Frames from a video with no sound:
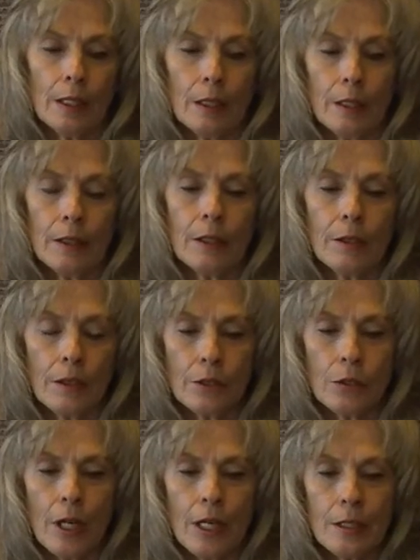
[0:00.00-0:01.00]
you know they're
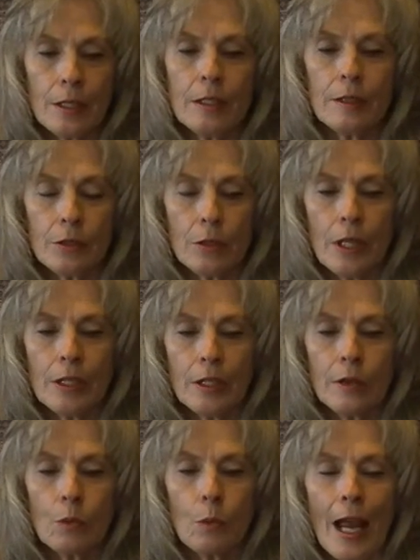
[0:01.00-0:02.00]
trying to they're trying to
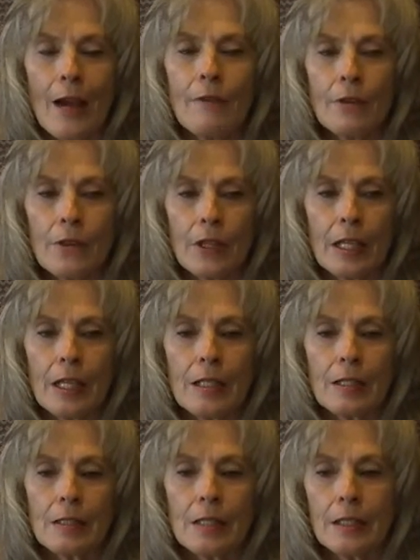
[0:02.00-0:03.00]
unravel
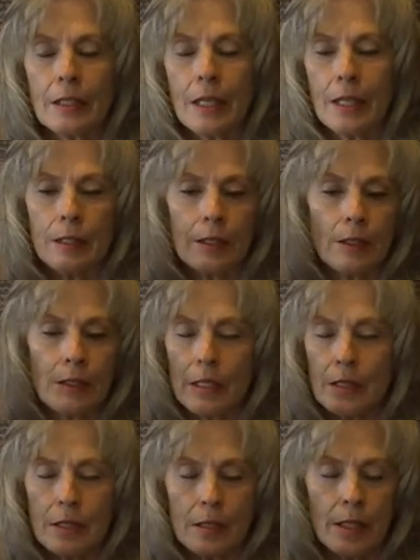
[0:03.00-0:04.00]
things and yet
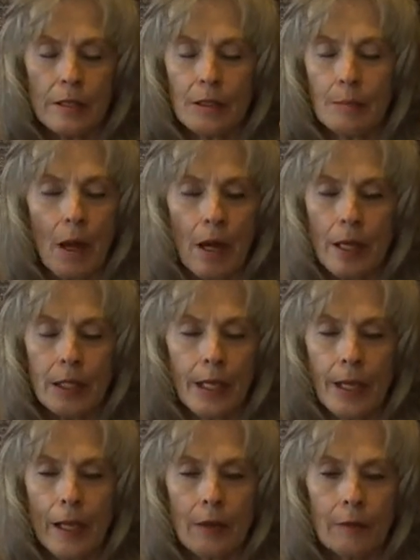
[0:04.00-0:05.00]
it's just like the mind can't